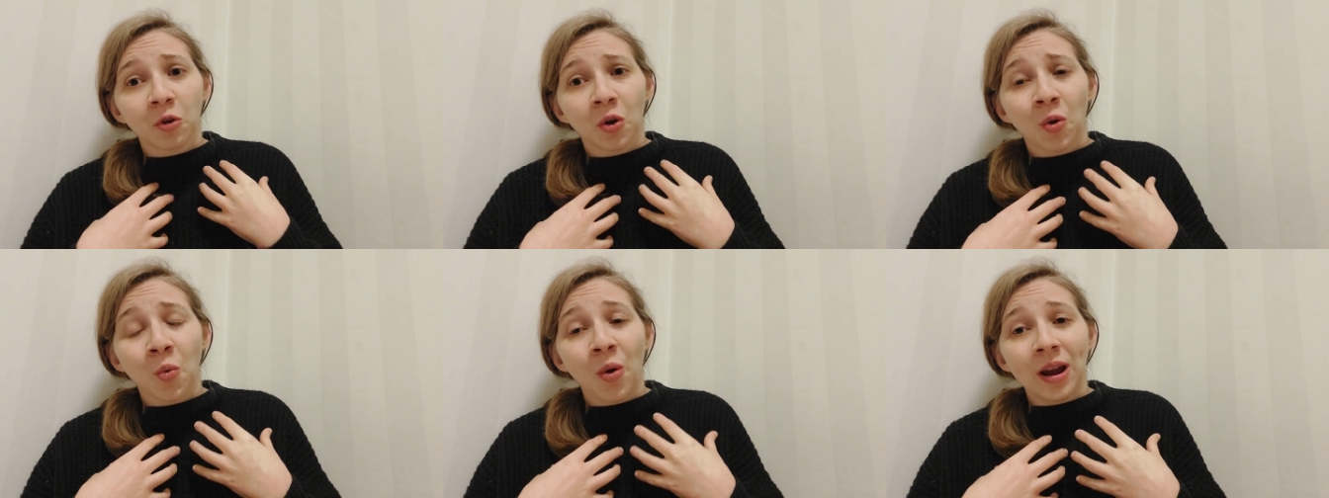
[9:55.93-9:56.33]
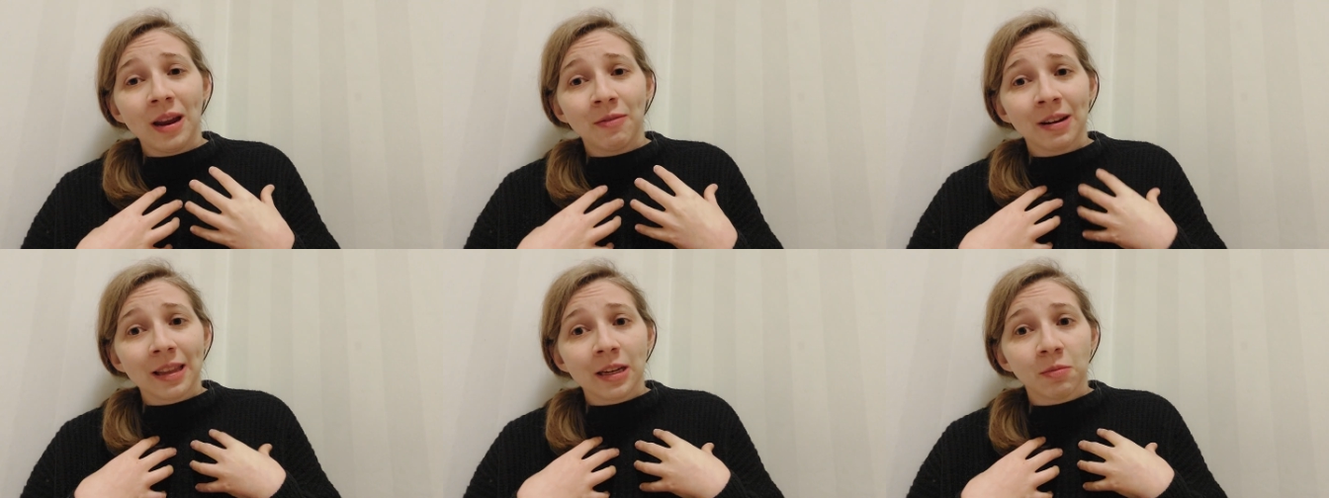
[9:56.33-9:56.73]

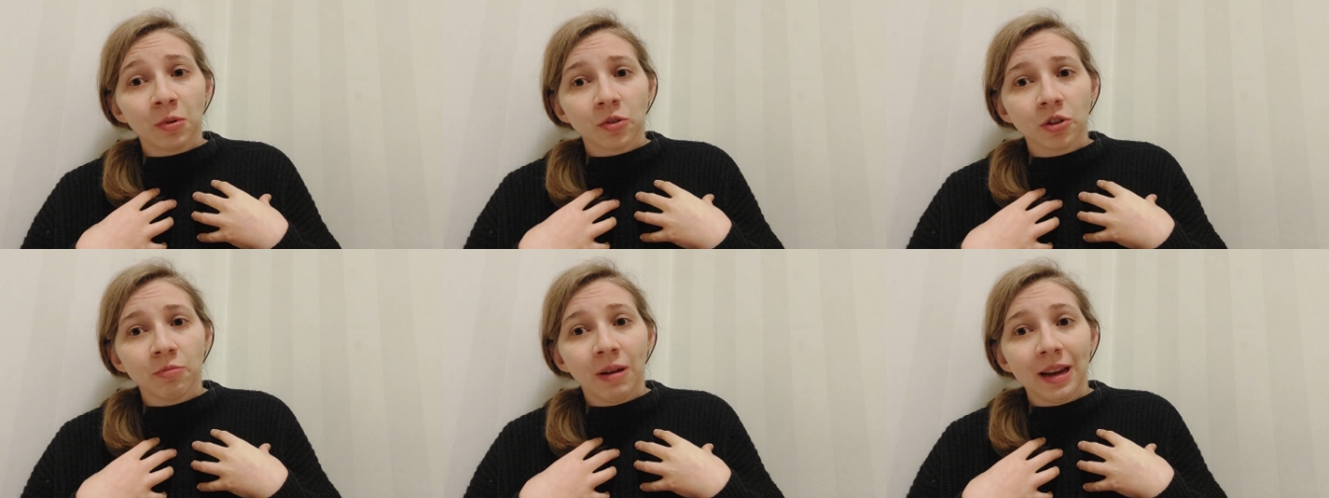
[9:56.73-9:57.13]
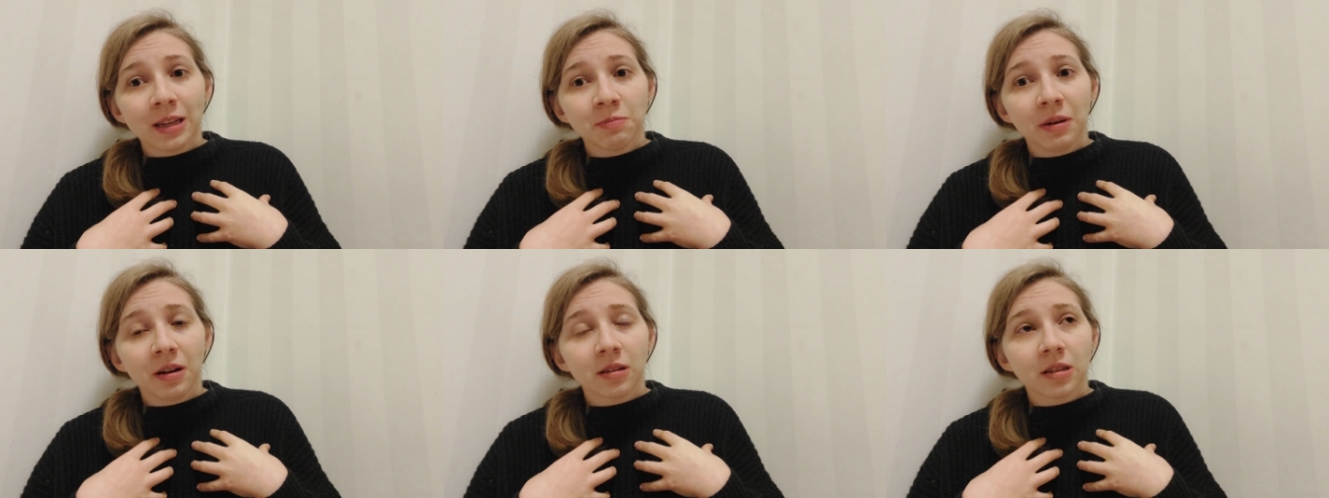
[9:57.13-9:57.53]
quite relatable to my
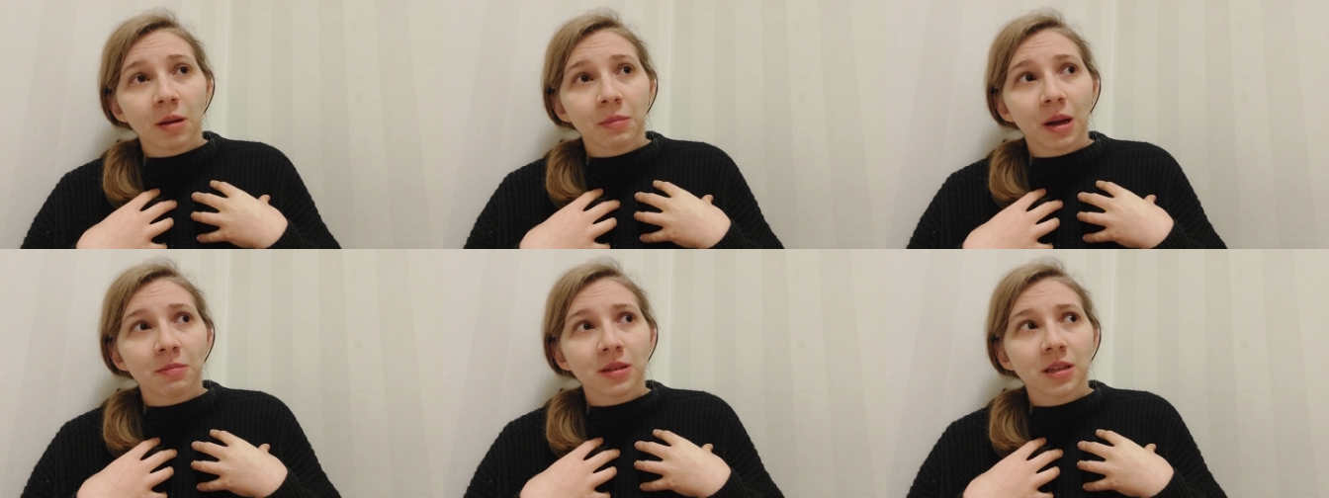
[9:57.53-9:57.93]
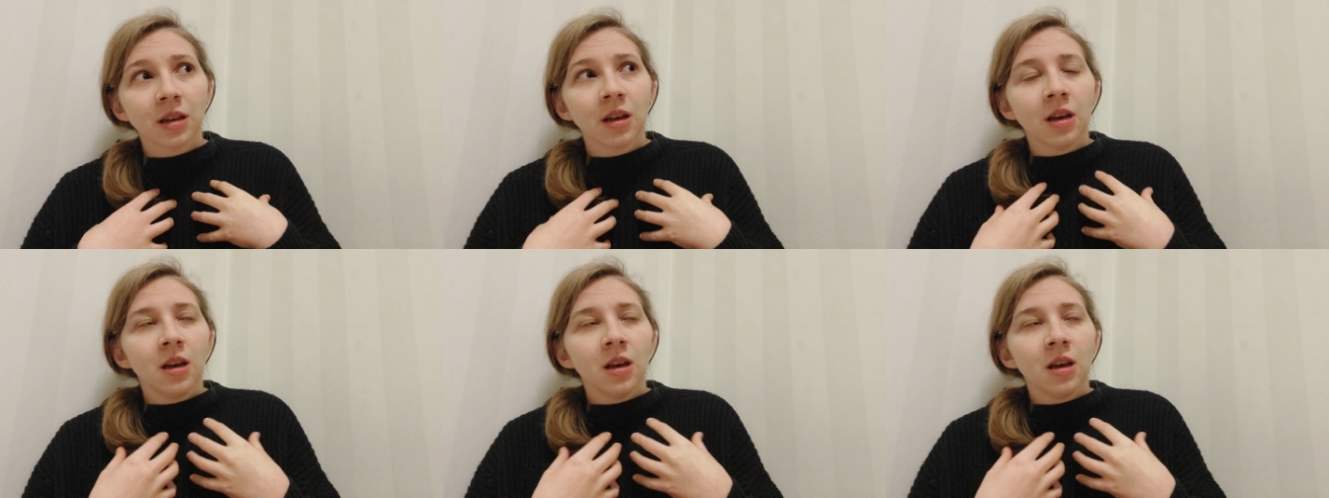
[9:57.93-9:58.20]
experience sometimes.